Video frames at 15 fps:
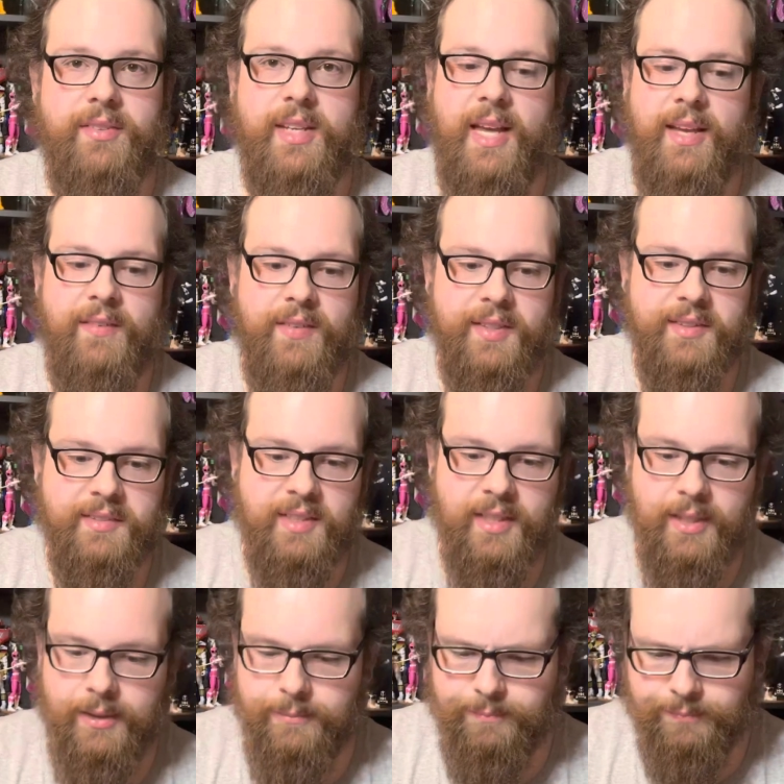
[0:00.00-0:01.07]
David is
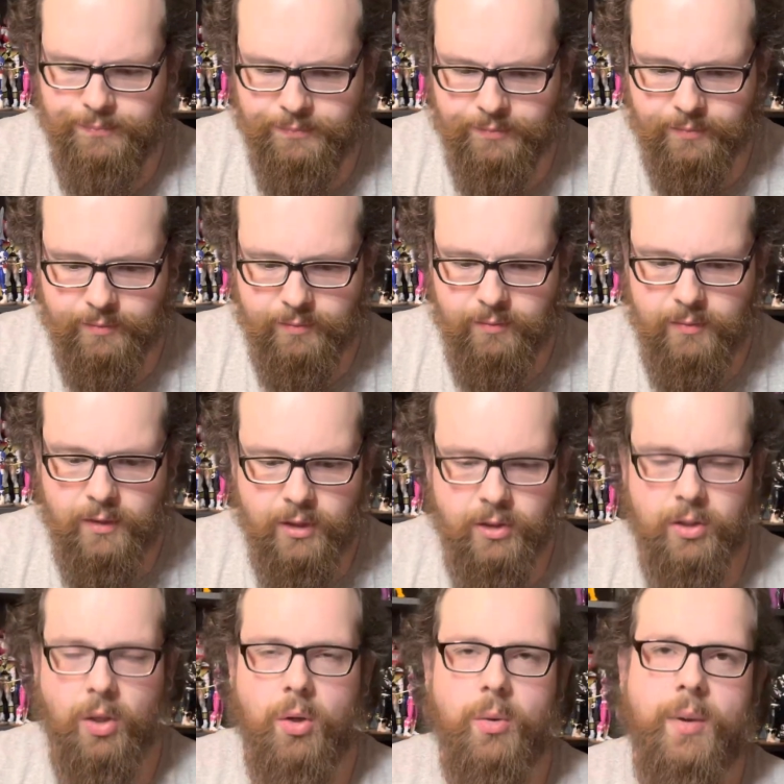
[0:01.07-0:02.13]
in it,
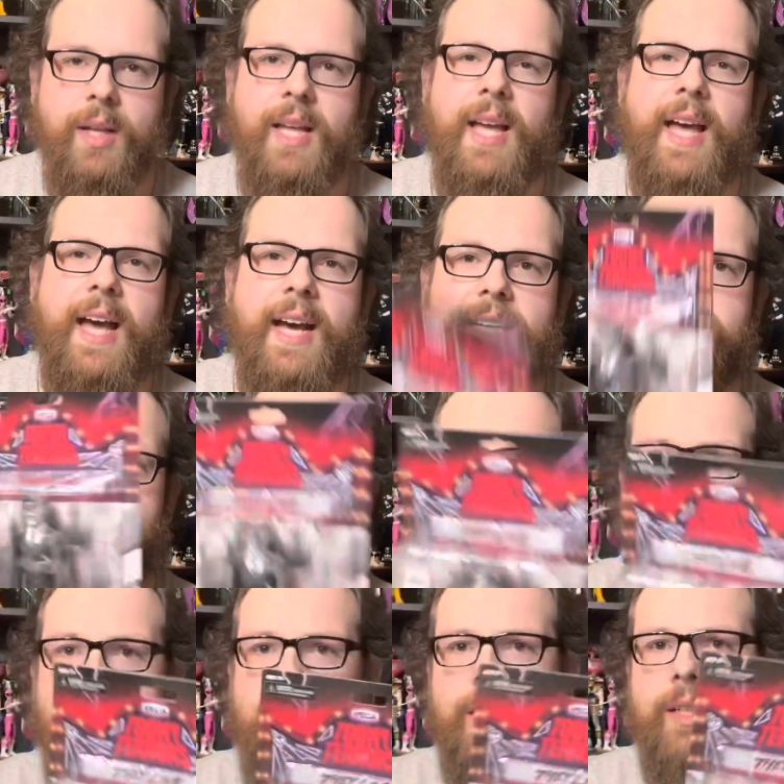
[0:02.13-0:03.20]
so had
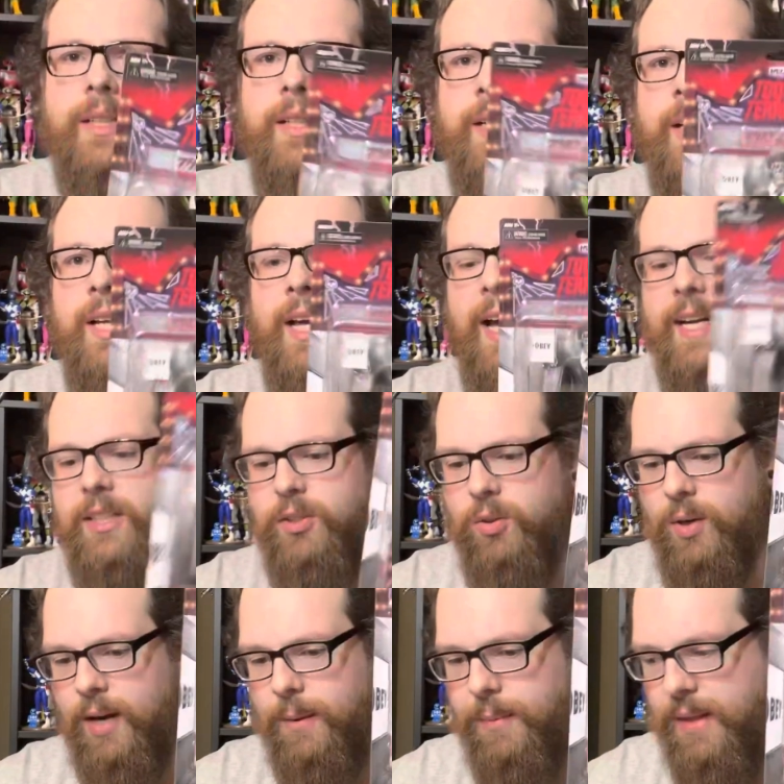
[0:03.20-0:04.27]
to
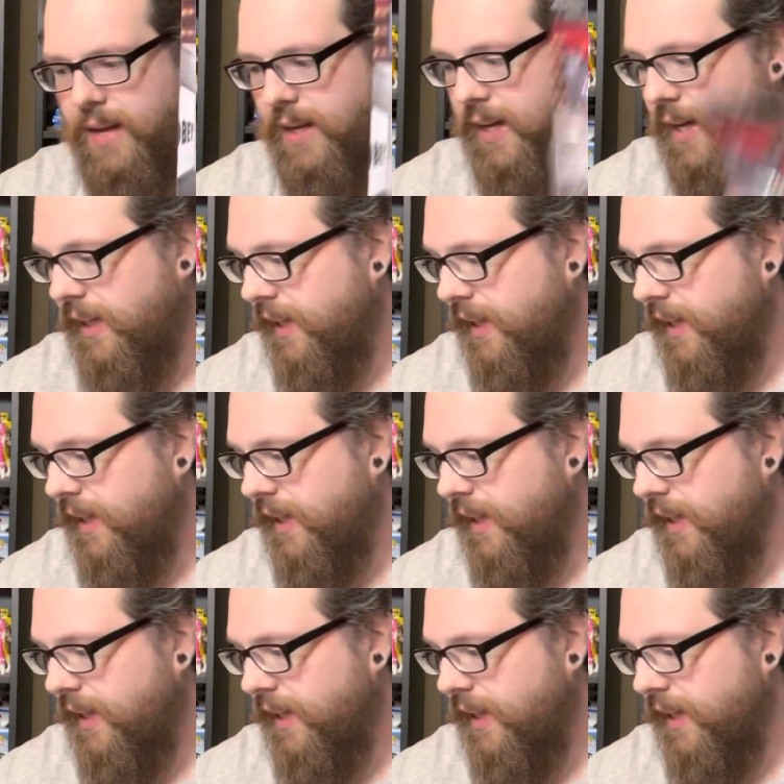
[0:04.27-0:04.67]
grab that guy.